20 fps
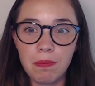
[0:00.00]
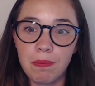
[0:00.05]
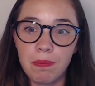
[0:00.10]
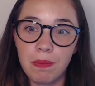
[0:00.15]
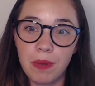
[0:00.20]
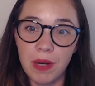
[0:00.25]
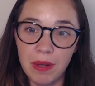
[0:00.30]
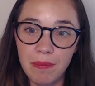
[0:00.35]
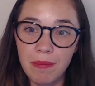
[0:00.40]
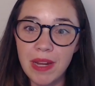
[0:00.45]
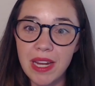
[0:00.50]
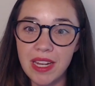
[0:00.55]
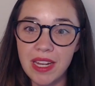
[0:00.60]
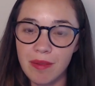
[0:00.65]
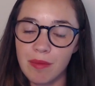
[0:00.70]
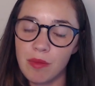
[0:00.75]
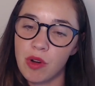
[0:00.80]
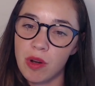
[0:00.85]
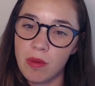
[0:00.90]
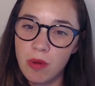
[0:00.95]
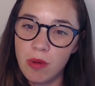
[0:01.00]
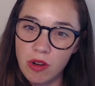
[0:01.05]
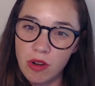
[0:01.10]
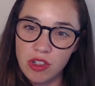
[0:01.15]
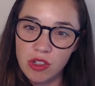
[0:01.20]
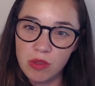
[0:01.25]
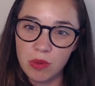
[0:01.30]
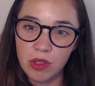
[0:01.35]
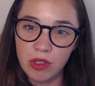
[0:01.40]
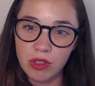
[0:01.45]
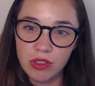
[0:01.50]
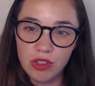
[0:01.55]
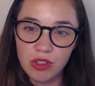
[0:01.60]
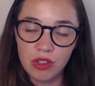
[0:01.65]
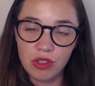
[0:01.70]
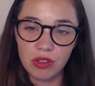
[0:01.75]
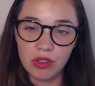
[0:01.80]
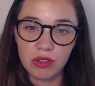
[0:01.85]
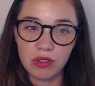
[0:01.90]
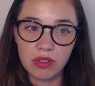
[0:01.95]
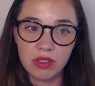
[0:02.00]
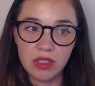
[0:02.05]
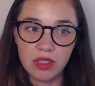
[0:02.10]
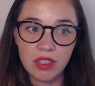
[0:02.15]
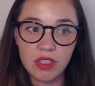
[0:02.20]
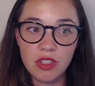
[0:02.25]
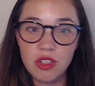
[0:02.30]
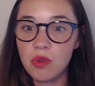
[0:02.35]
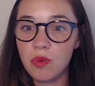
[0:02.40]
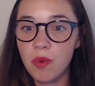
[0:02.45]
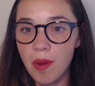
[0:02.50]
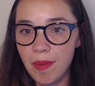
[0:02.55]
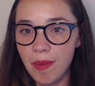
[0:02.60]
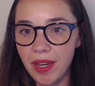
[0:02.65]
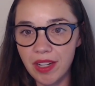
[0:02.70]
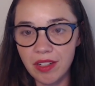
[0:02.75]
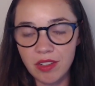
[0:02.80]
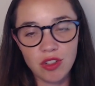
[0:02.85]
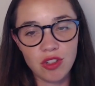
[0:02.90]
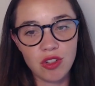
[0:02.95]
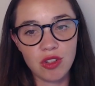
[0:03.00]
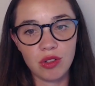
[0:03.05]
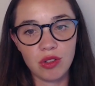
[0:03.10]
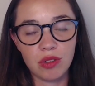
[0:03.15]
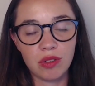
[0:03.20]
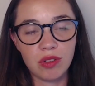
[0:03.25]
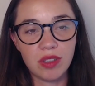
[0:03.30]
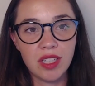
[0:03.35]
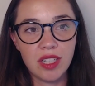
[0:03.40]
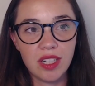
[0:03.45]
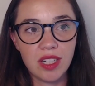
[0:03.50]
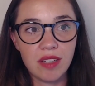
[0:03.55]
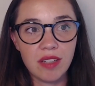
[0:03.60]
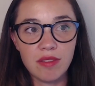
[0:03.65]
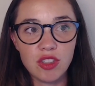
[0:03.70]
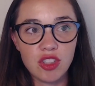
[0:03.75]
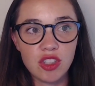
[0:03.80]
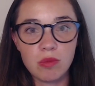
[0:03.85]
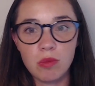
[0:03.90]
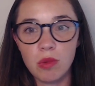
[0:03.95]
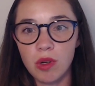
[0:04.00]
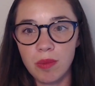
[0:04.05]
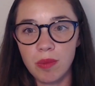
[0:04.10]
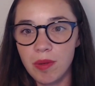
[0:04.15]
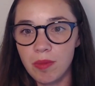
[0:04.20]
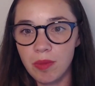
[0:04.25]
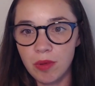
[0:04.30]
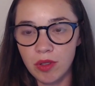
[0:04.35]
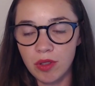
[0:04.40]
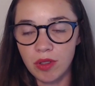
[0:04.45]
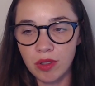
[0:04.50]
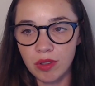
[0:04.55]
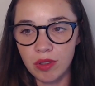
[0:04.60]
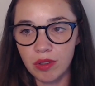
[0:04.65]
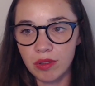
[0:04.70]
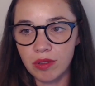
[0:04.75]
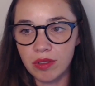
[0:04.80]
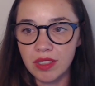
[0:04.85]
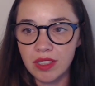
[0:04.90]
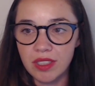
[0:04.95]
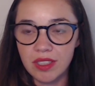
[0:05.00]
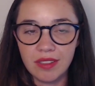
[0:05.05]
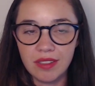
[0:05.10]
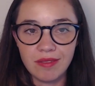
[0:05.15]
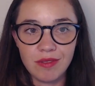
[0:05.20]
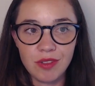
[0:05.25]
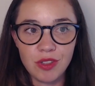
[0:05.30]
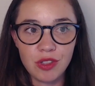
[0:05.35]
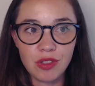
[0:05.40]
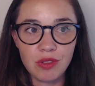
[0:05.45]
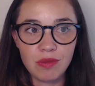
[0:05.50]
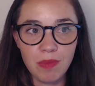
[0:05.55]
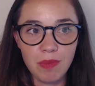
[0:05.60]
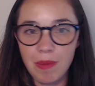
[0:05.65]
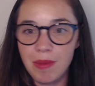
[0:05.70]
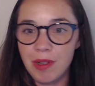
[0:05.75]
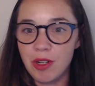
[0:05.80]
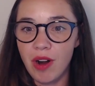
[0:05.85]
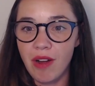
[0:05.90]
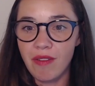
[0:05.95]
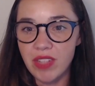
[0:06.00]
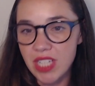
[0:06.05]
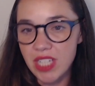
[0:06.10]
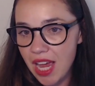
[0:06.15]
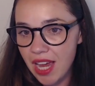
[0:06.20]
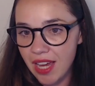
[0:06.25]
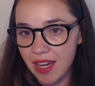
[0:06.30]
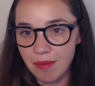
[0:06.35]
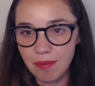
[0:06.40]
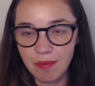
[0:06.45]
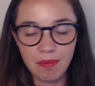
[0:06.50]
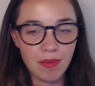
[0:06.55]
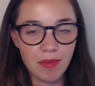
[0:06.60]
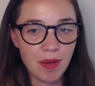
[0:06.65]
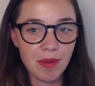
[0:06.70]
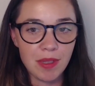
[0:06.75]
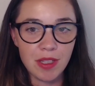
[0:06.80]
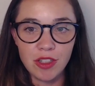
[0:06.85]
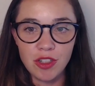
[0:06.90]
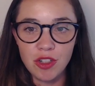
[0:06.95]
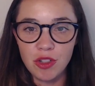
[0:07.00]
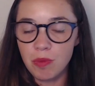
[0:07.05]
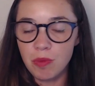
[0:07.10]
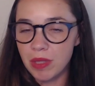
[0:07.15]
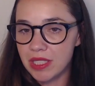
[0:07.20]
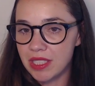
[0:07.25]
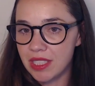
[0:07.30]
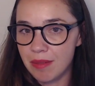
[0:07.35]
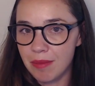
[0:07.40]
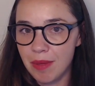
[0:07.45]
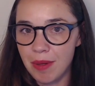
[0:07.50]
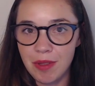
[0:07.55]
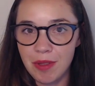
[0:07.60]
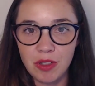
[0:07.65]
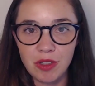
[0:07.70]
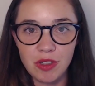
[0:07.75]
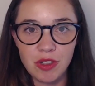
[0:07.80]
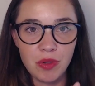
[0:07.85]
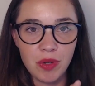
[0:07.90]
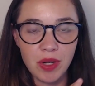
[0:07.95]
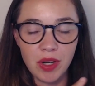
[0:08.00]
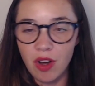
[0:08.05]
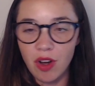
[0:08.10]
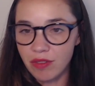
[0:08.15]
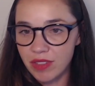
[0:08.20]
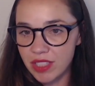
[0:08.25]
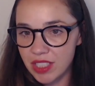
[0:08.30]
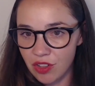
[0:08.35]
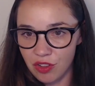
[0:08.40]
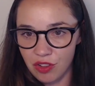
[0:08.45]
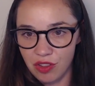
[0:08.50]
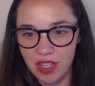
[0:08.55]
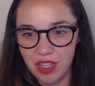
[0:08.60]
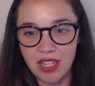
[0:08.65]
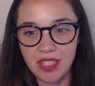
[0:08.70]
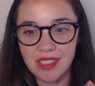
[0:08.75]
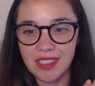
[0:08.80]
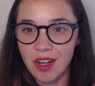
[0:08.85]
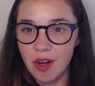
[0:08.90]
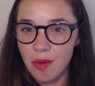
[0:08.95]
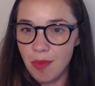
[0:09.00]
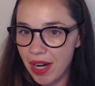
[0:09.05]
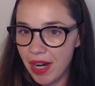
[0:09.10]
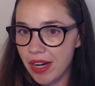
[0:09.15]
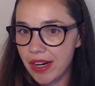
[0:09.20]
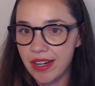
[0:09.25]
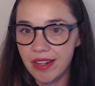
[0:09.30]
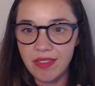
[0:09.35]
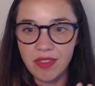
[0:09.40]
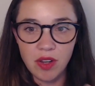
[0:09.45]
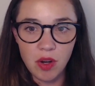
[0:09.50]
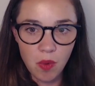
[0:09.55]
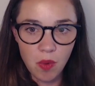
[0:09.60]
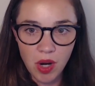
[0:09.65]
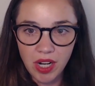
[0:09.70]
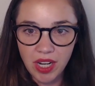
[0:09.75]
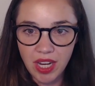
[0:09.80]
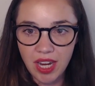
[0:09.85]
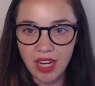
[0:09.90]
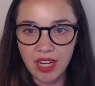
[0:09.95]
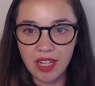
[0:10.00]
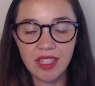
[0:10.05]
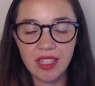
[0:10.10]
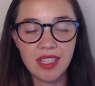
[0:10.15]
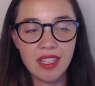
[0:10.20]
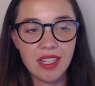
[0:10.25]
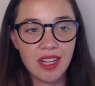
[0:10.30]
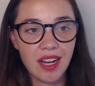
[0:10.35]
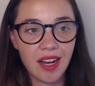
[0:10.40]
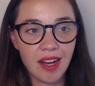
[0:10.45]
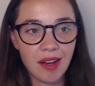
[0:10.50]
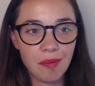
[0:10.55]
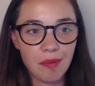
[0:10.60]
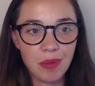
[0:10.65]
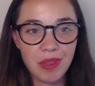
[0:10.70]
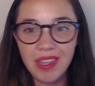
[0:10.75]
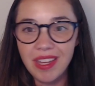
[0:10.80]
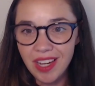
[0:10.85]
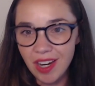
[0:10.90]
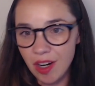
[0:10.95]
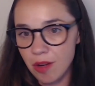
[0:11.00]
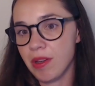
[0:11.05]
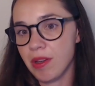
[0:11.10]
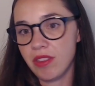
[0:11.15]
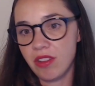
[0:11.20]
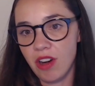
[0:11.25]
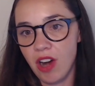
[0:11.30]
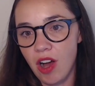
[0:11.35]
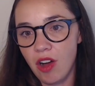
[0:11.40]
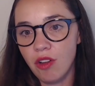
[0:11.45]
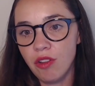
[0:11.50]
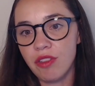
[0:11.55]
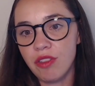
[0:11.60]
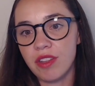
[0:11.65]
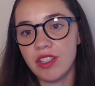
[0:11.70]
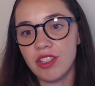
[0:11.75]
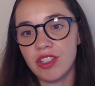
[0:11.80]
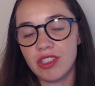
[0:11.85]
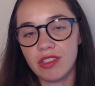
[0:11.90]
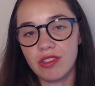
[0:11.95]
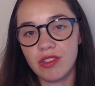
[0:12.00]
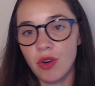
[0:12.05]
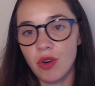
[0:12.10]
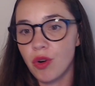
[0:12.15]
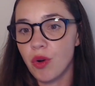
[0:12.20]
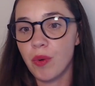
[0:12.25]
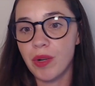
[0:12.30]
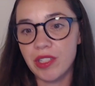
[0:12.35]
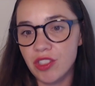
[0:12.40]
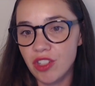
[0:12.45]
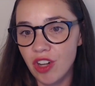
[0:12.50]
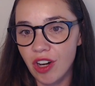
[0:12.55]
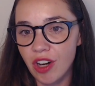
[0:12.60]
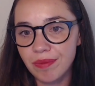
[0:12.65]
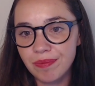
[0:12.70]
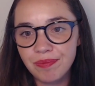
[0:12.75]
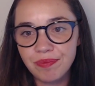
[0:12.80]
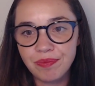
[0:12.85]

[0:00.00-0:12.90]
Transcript: but make it more approachable to women, to even just more people who maybe don't have the time, maybe they're too busy, maybe they're doing all these other things, they're a parent, they're working, but they care about their health, they just don't know where to start.